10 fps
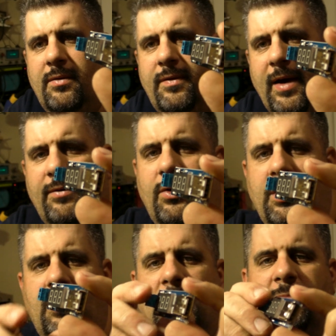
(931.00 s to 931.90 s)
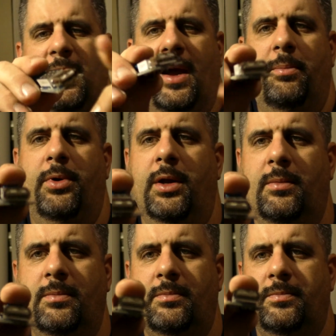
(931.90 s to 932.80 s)
5-volt USB output.
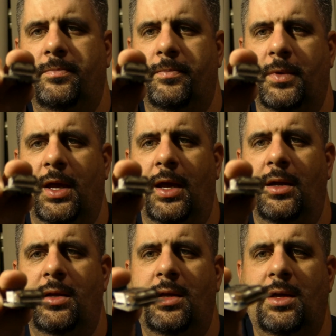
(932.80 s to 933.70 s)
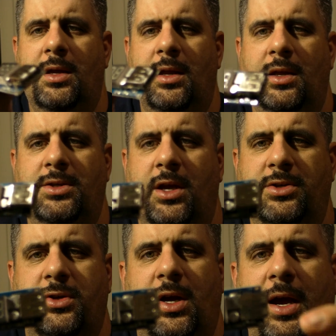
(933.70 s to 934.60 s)
Okay. It's
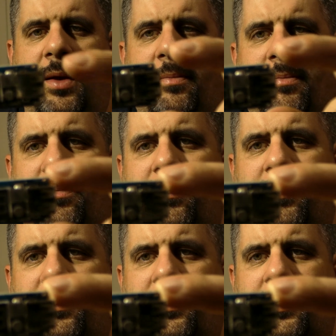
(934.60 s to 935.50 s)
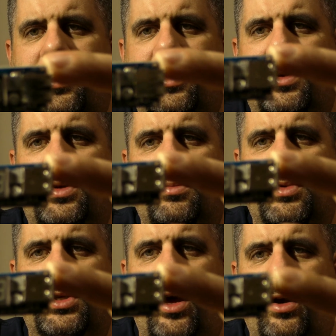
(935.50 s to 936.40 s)
also got some
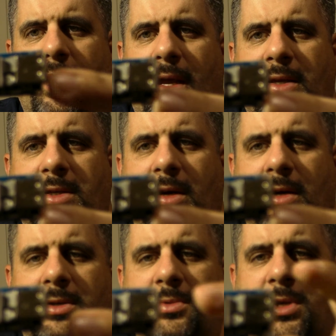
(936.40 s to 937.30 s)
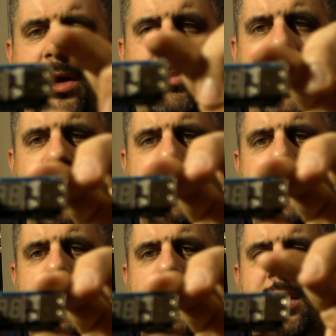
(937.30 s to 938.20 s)
solder lands there, some solder pads,
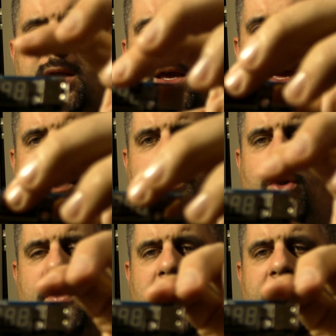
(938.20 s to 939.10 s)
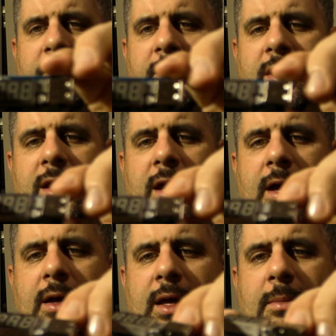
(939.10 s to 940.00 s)
and a voltmeter for
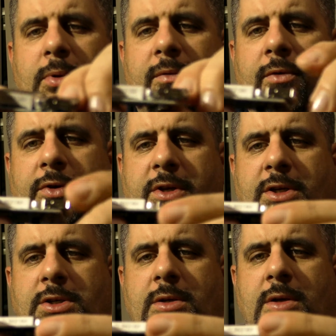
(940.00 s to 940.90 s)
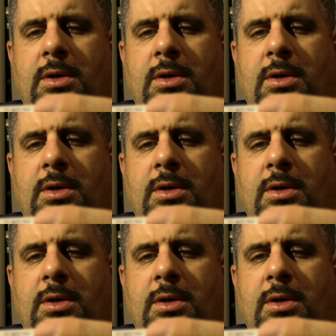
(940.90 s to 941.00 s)
the input voltage.